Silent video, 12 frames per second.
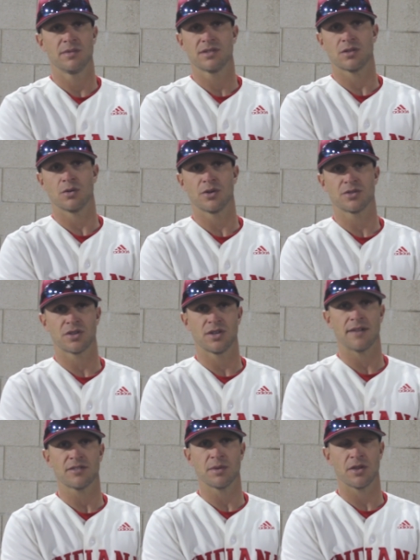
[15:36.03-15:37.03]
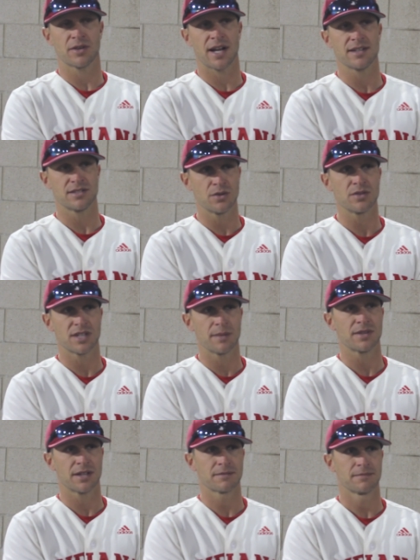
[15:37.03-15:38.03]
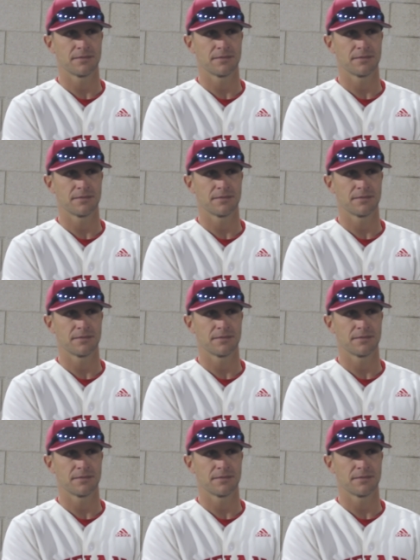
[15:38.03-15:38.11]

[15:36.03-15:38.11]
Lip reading: So there's going to have to be other guys to do the same thing.